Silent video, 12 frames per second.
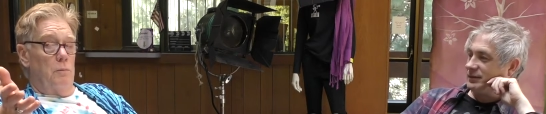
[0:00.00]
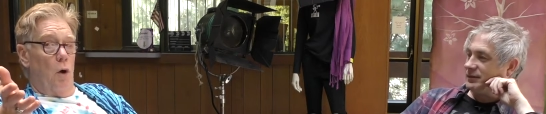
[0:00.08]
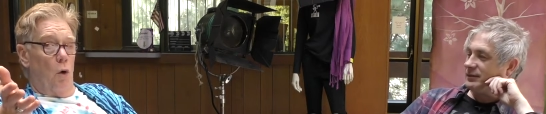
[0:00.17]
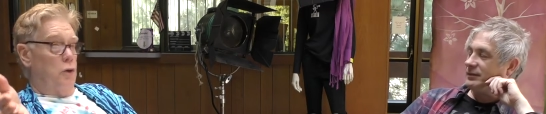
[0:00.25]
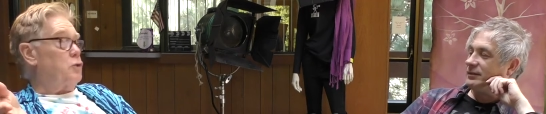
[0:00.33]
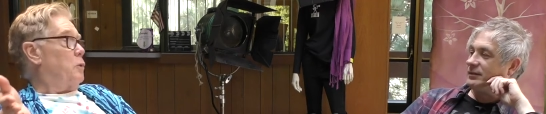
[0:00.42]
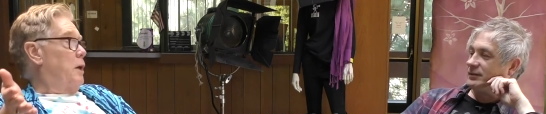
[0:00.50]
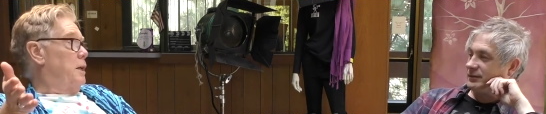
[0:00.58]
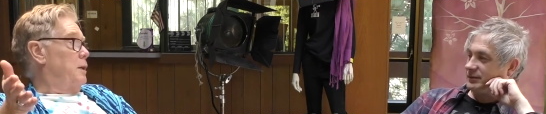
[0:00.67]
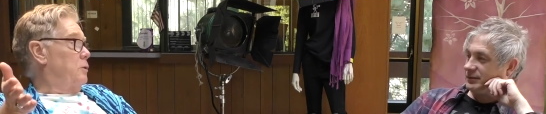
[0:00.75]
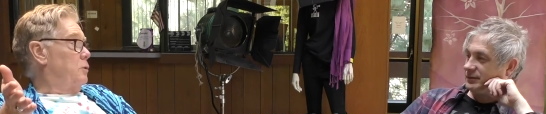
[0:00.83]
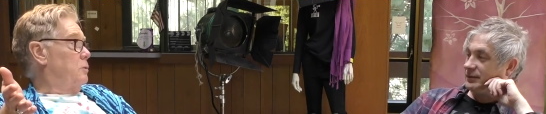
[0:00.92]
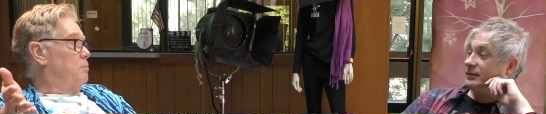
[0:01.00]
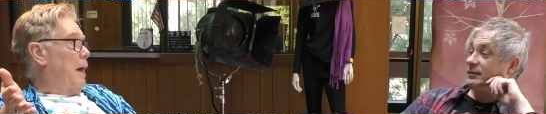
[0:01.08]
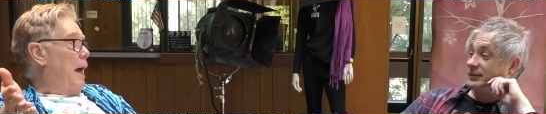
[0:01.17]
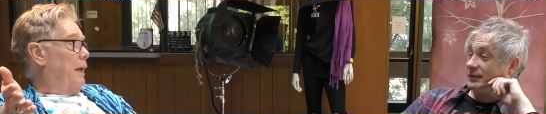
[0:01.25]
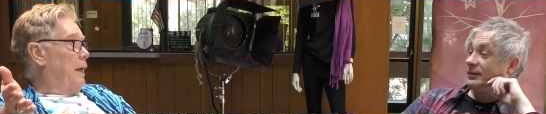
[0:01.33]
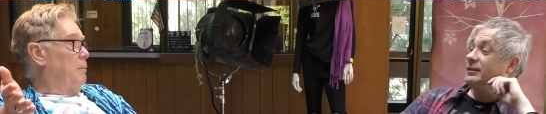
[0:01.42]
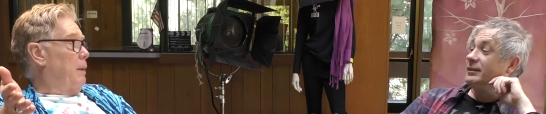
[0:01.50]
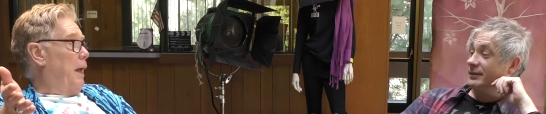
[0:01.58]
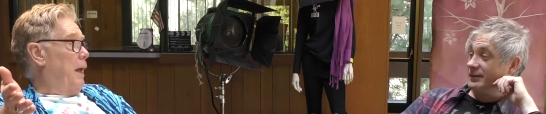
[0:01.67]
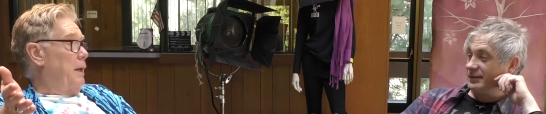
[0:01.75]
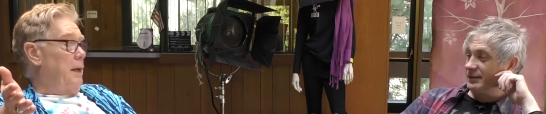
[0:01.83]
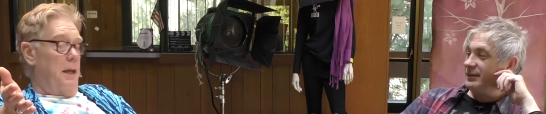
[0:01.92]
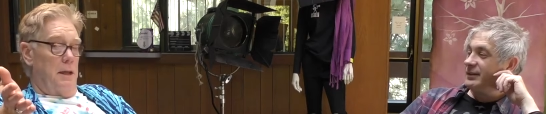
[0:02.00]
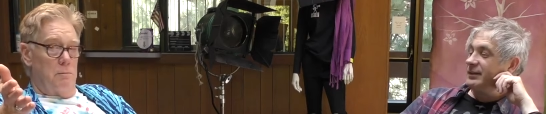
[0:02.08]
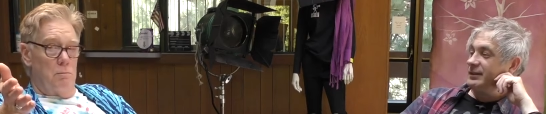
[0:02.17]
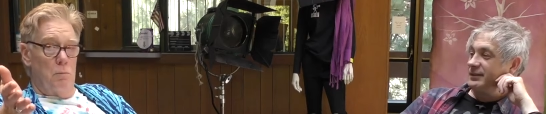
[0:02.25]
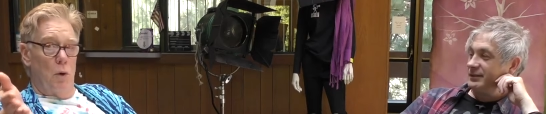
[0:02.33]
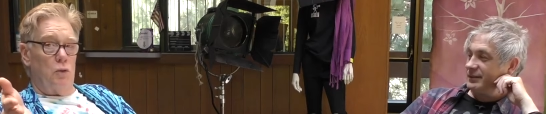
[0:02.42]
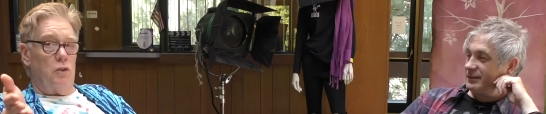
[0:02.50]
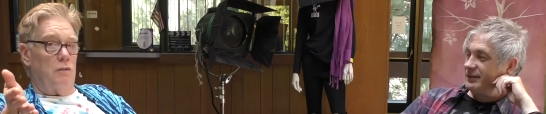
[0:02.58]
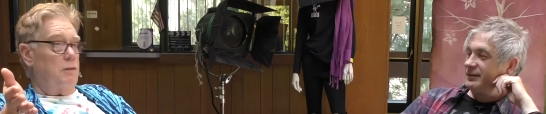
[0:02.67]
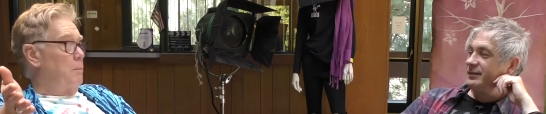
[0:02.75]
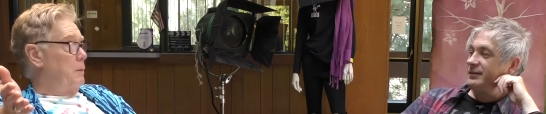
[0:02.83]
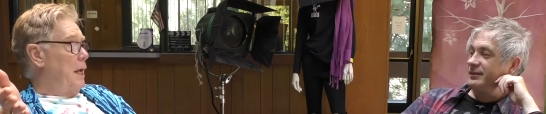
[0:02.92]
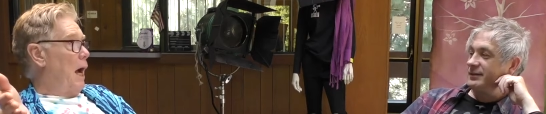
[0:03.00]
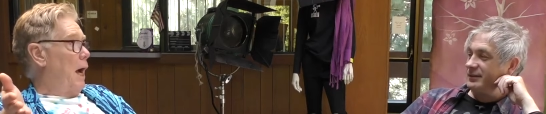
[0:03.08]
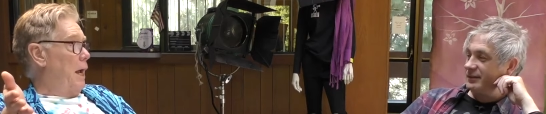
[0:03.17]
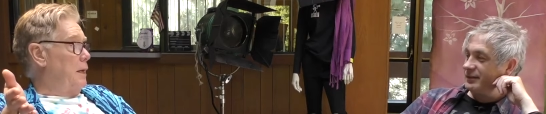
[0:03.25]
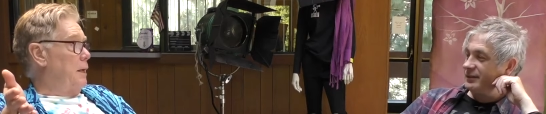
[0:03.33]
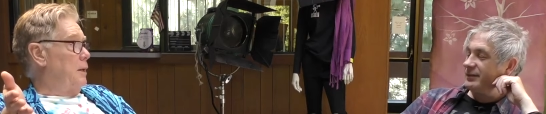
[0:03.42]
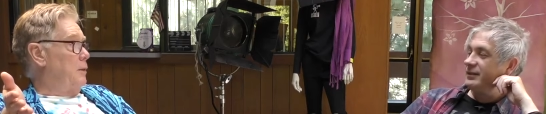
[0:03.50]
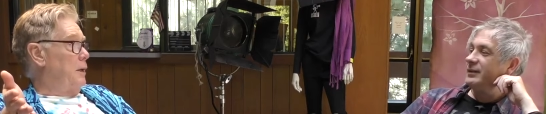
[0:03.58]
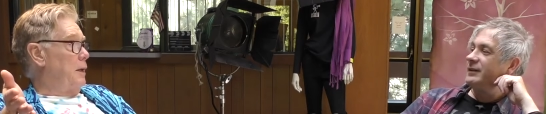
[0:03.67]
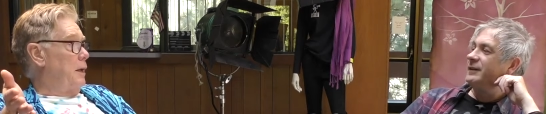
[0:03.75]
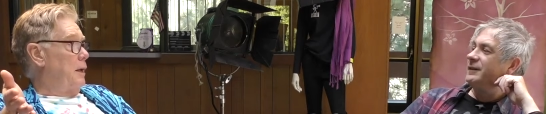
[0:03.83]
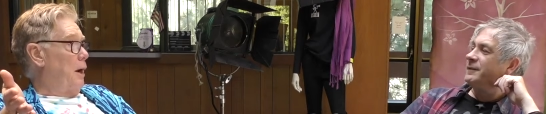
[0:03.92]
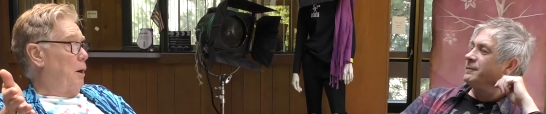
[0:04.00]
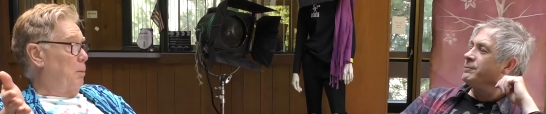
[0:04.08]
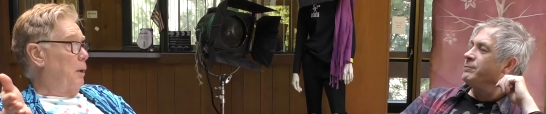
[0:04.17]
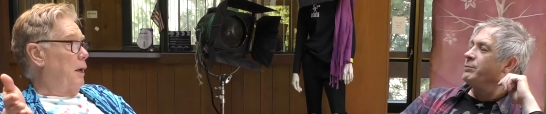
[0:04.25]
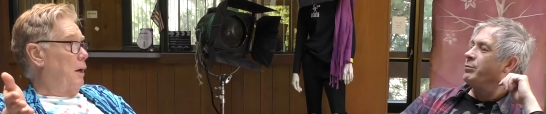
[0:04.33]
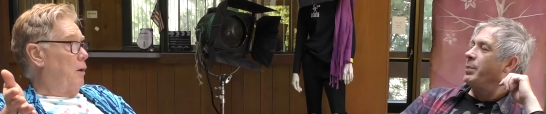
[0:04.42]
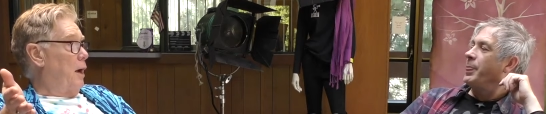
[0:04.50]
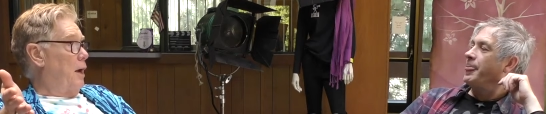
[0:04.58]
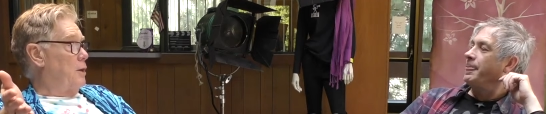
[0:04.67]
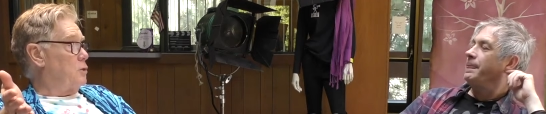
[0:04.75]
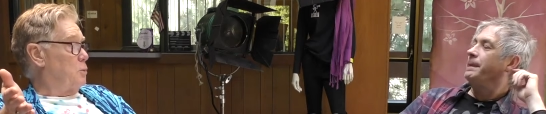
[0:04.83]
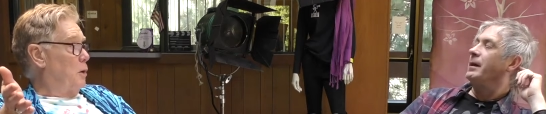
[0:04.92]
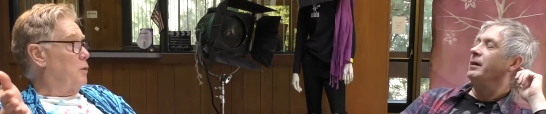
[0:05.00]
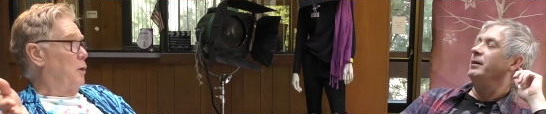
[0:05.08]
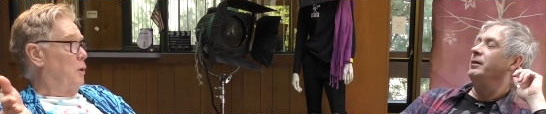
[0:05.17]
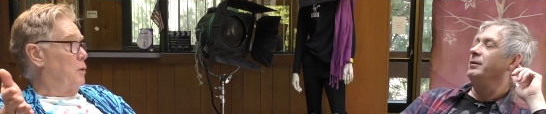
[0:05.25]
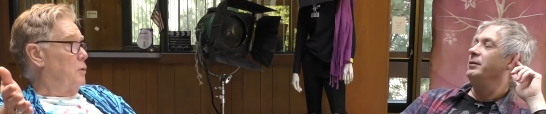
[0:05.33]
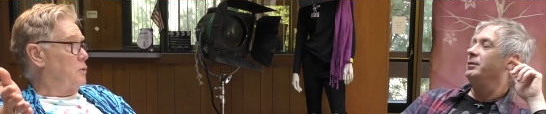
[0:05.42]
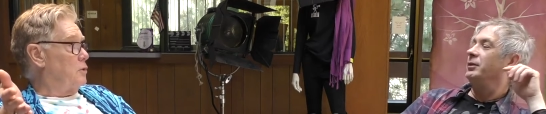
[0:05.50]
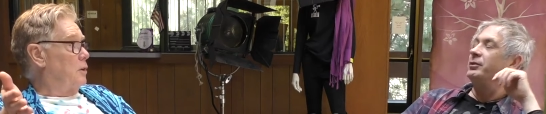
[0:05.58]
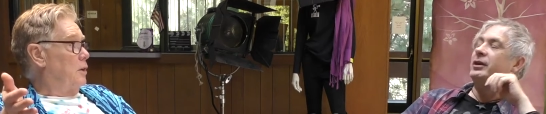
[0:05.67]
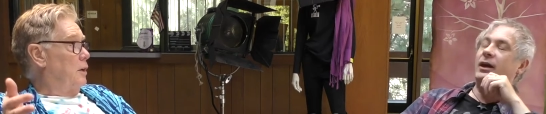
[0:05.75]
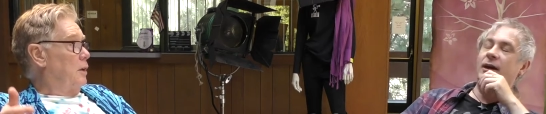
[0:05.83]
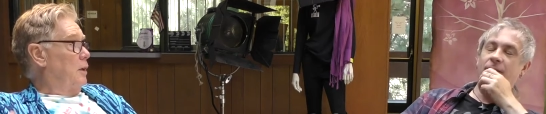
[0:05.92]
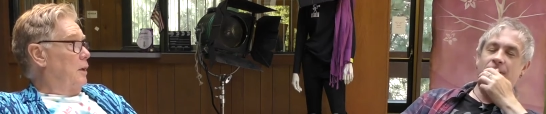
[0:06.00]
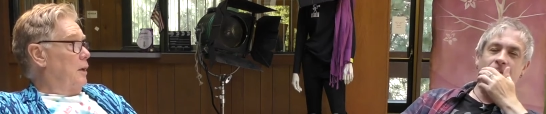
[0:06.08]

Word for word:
Speaker 1: Otis Redding's backing band, and most of them died in the airplane crash. Oh, okay.